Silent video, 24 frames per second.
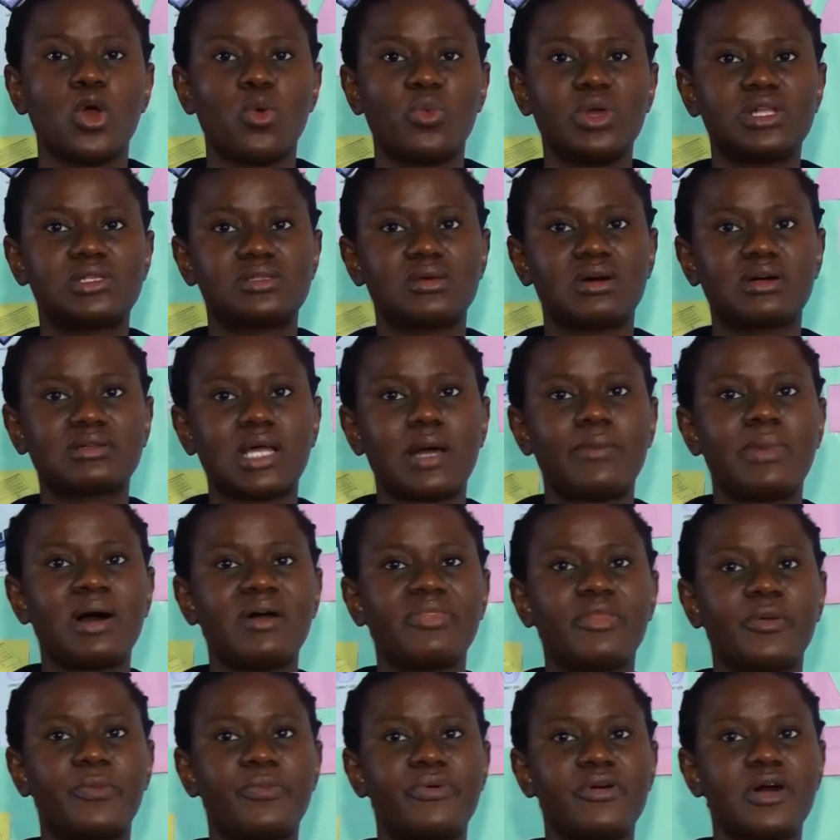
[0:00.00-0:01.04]
We talked
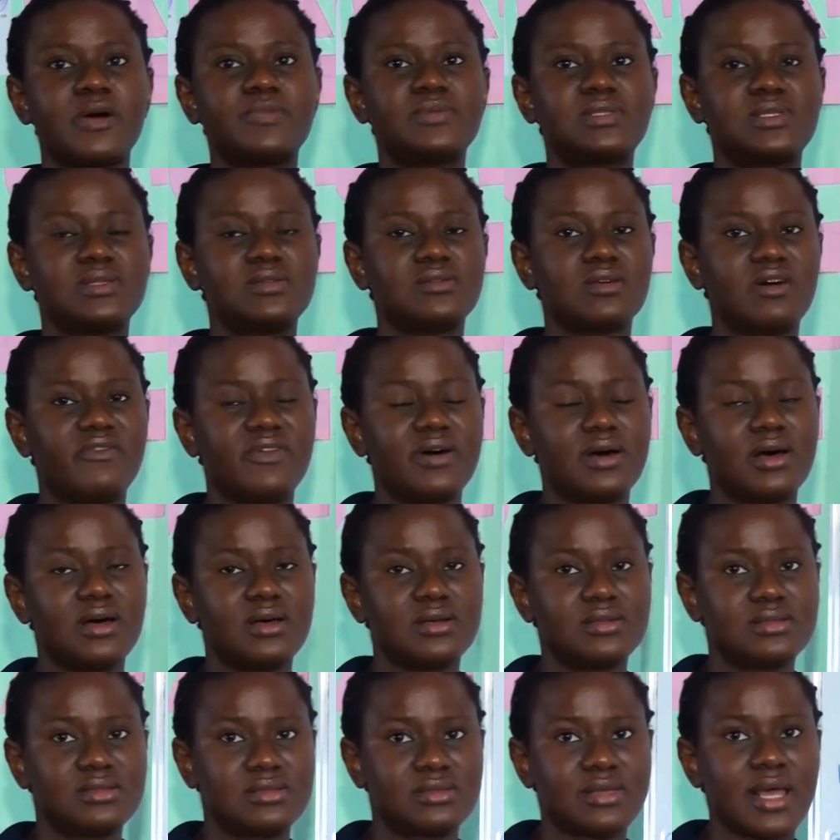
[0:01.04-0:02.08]
about the properties of
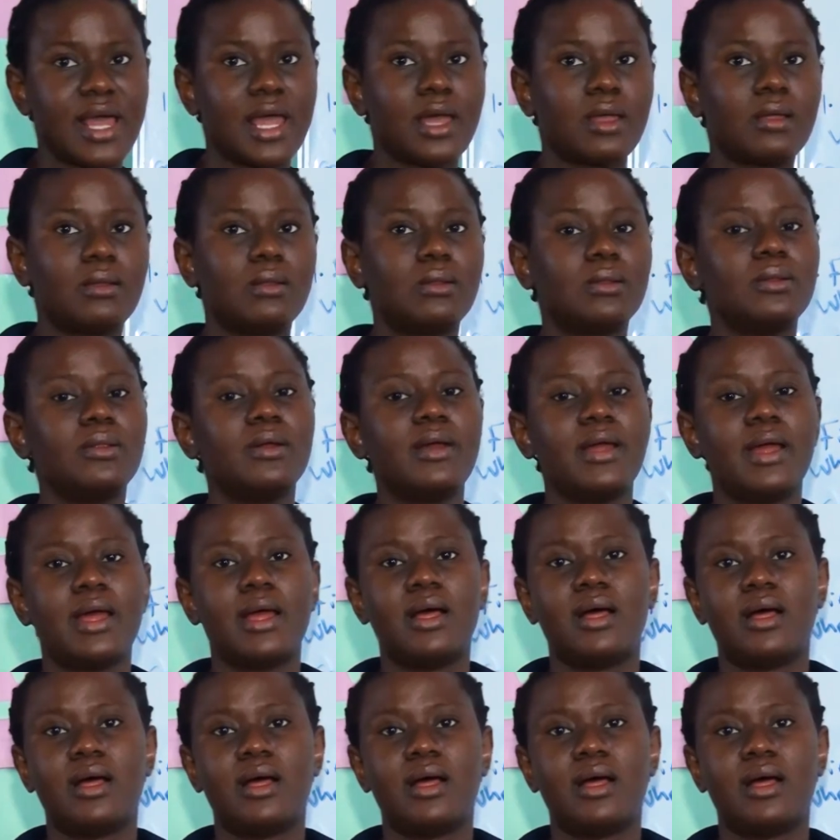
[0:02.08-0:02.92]
a circle,